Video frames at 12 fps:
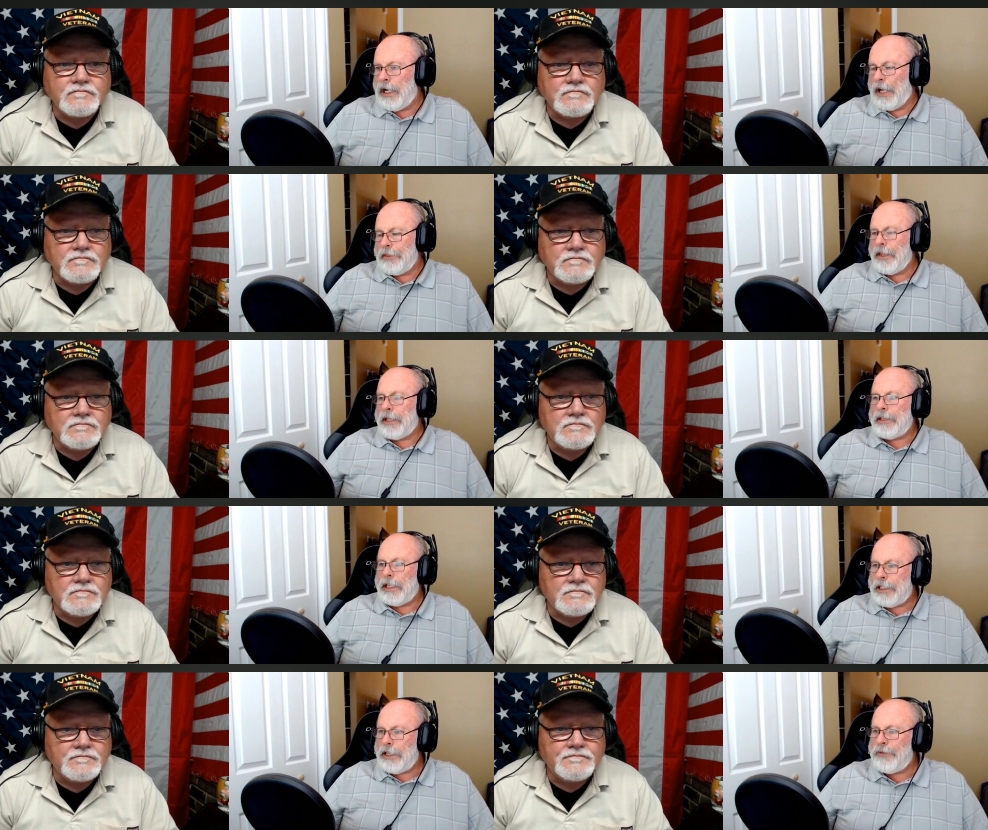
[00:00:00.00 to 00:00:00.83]
Speaker 1: I think
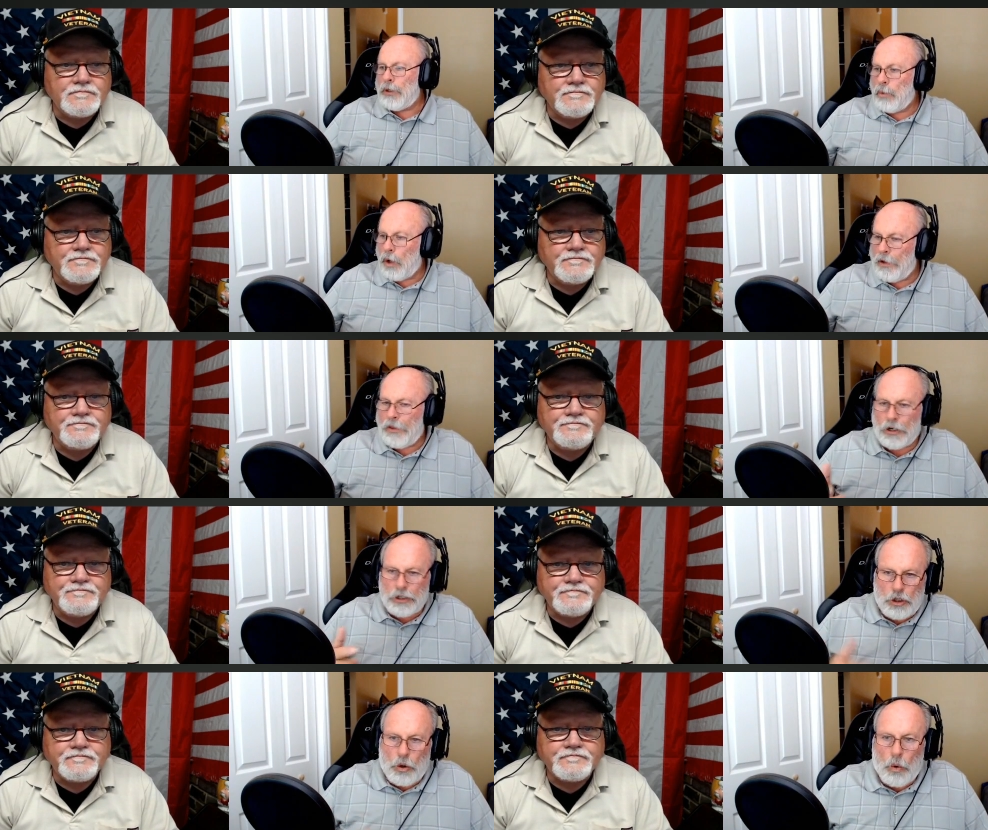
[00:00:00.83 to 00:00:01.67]
they give you one of their
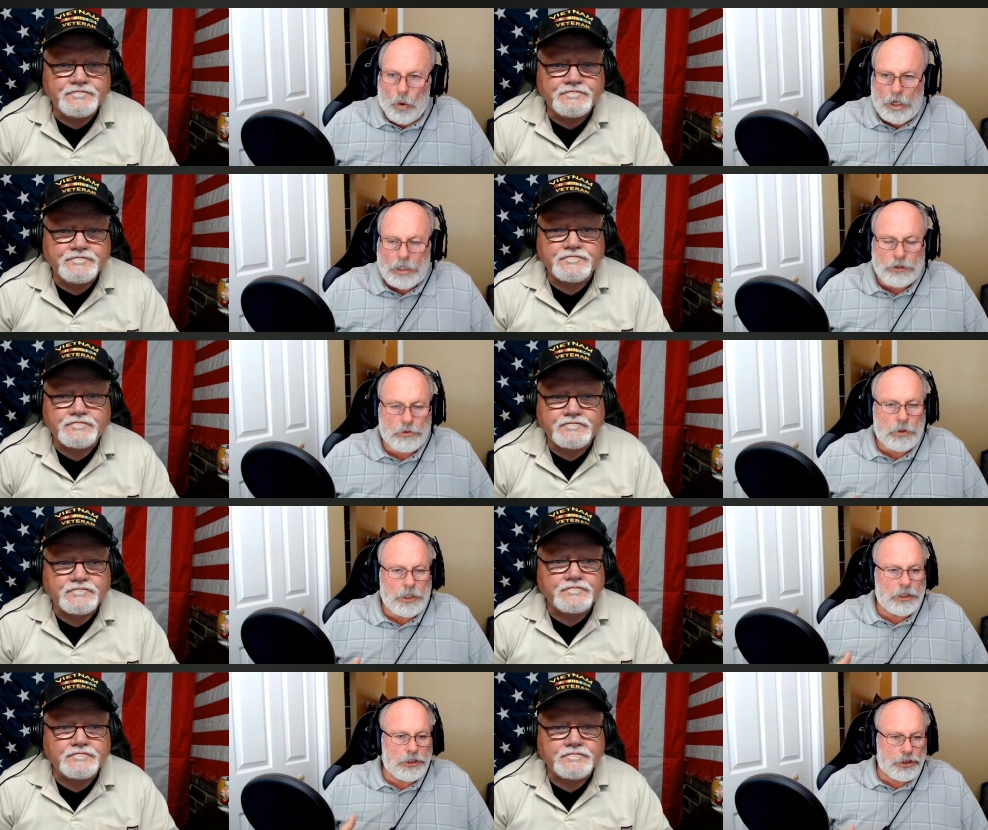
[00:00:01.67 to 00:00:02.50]
coins
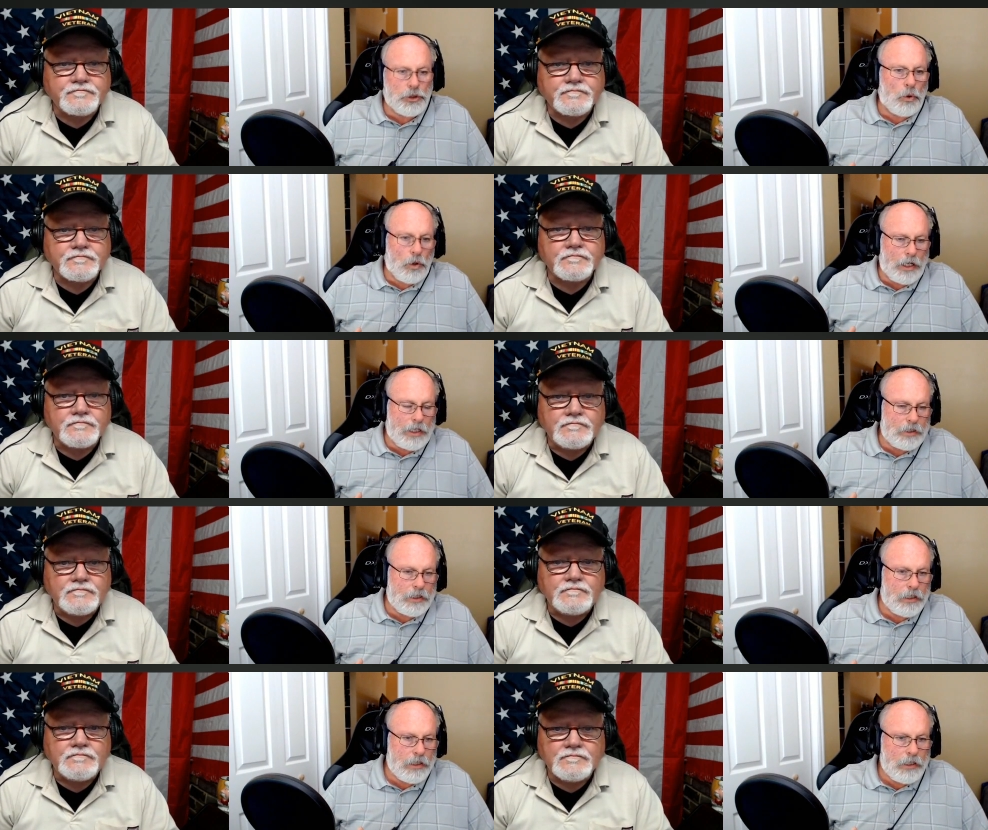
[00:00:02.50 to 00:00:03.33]
when you join,